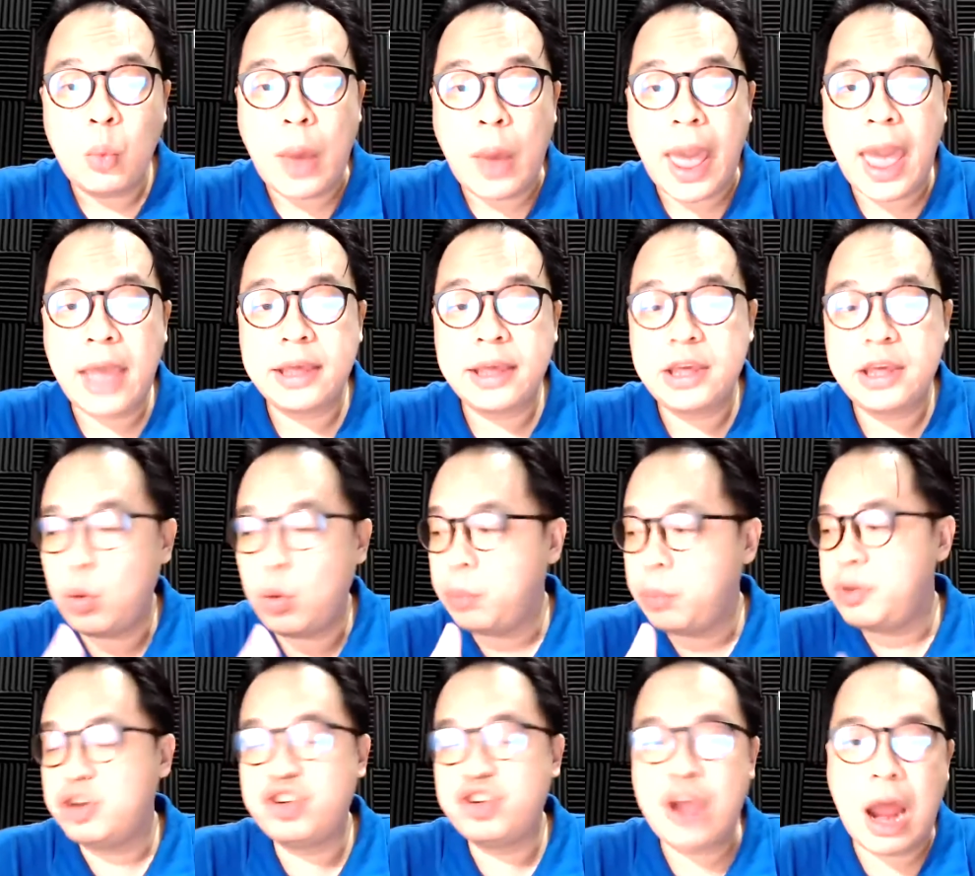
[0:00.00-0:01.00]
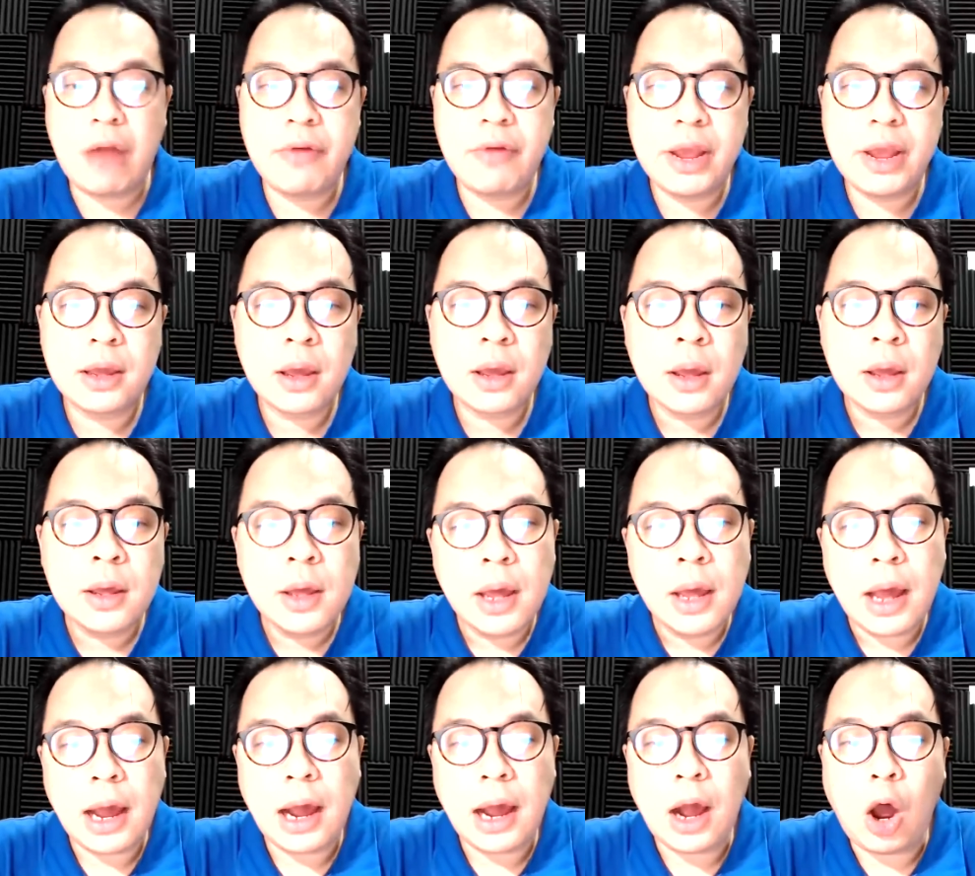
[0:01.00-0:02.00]
where he will be sharing
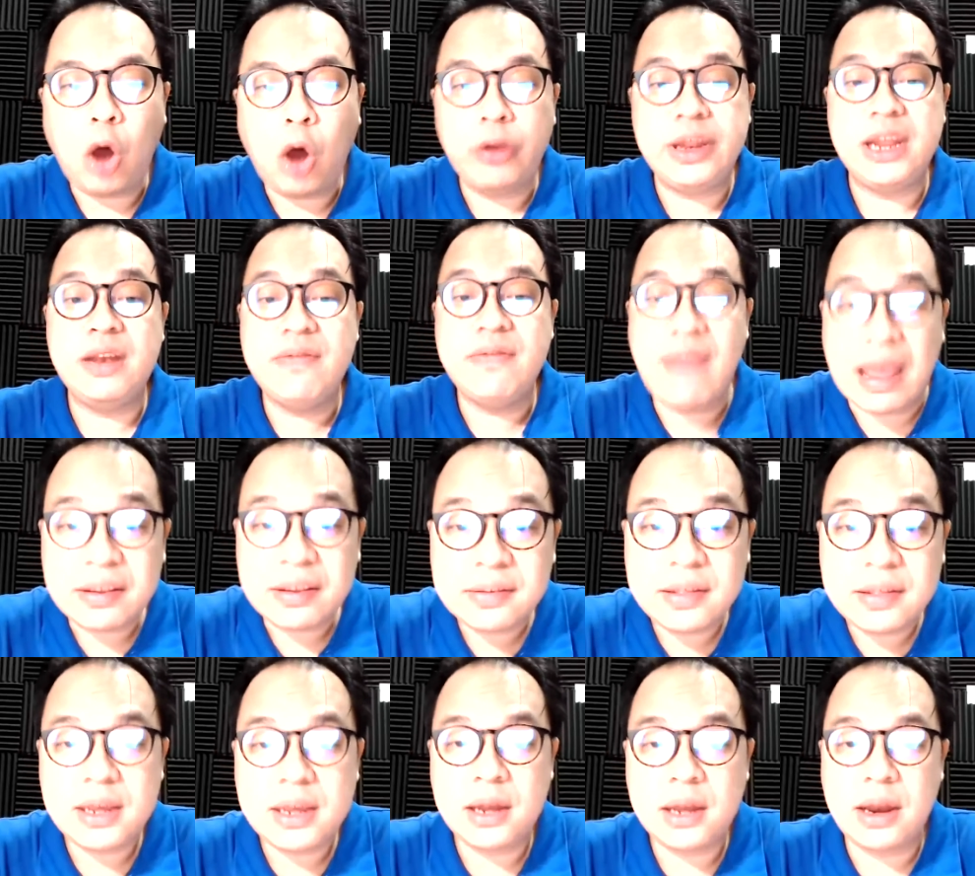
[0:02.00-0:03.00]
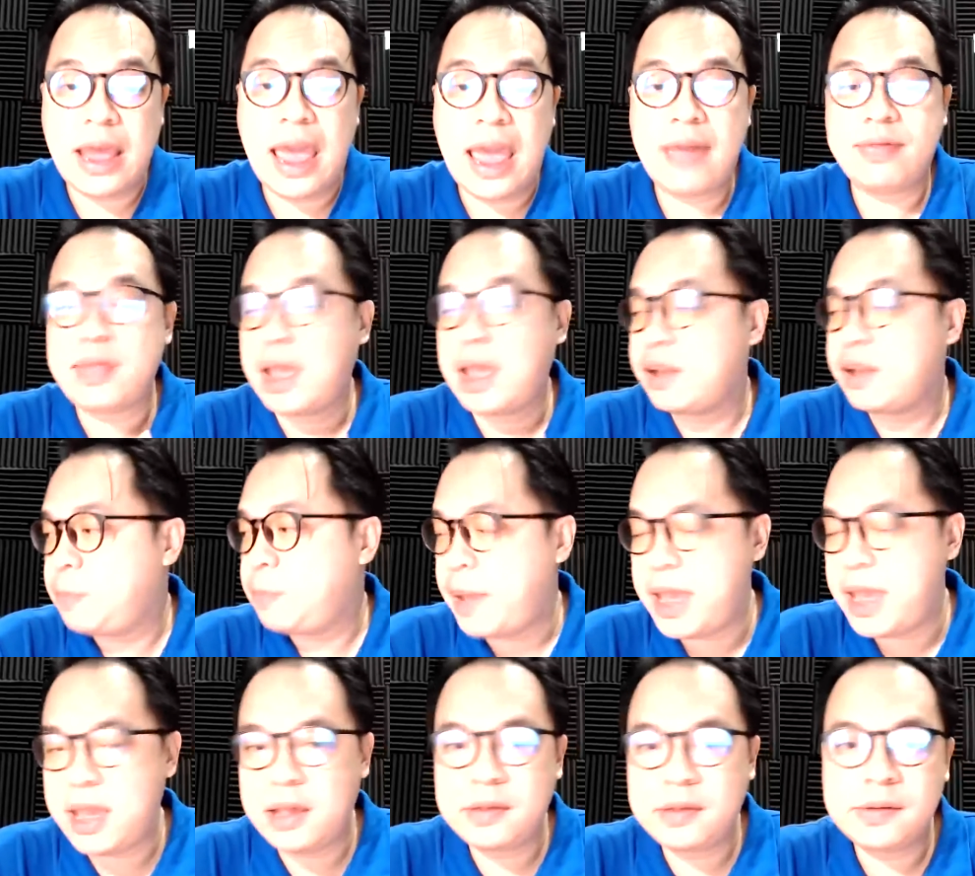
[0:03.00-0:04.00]
on investing in the EdTech
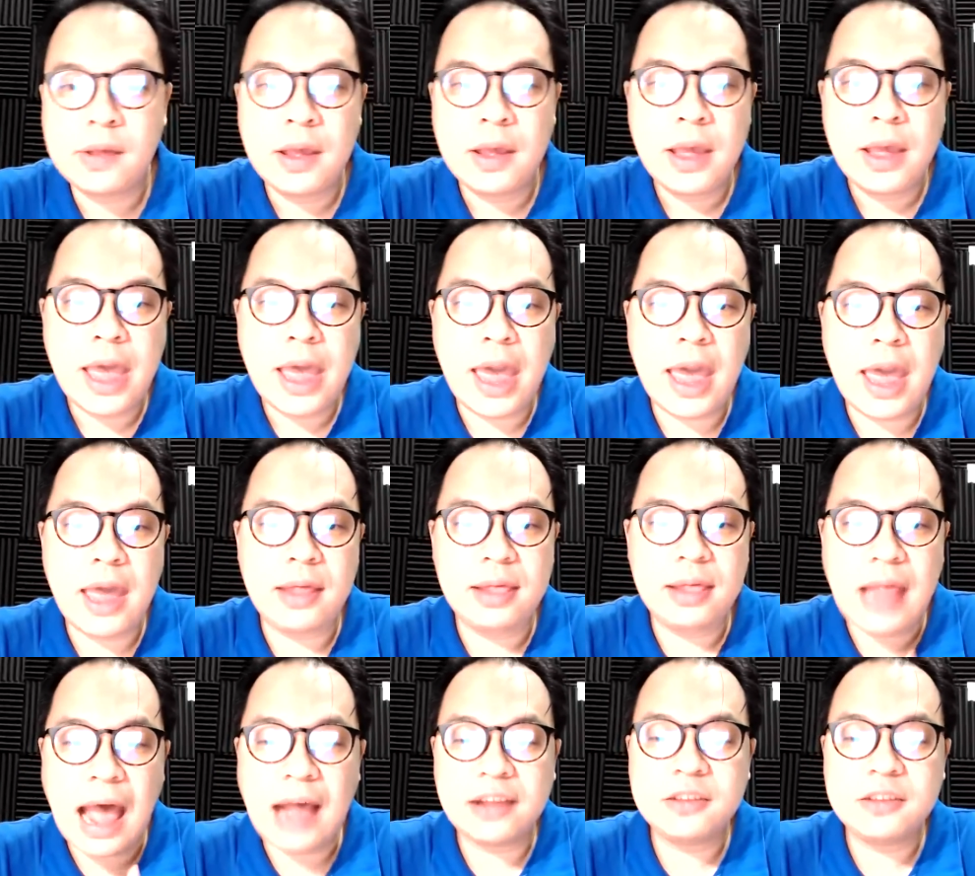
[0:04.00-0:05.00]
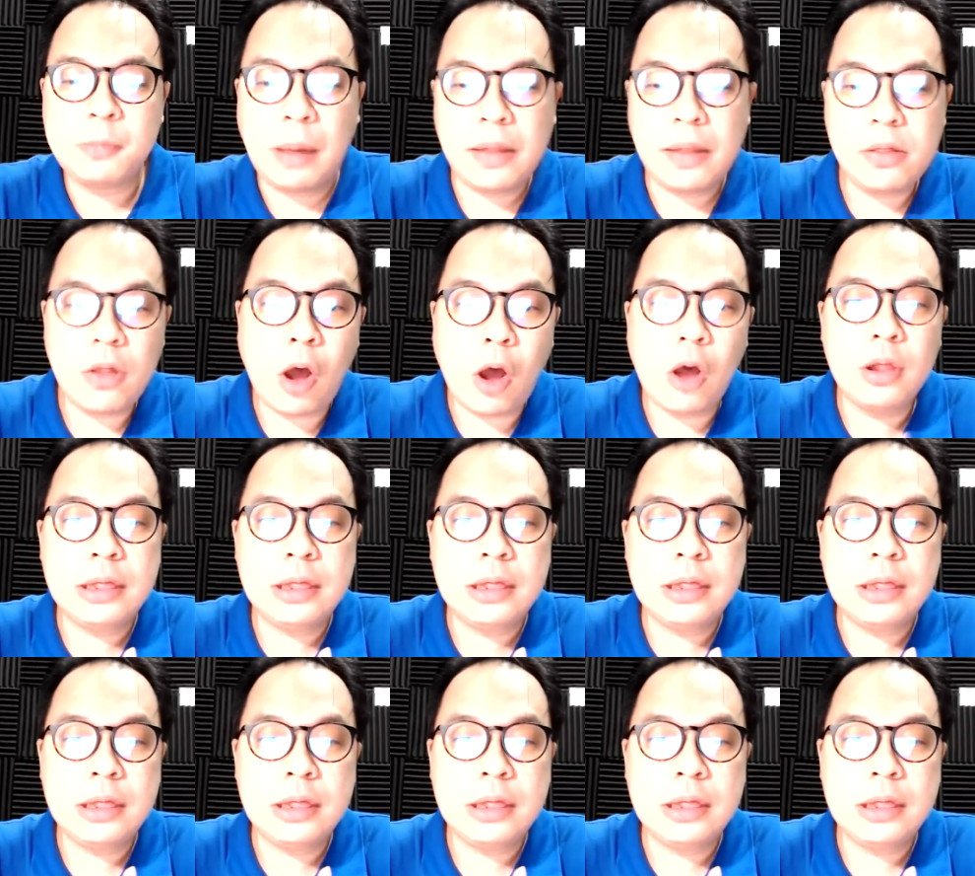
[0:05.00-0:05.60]
space. And last but not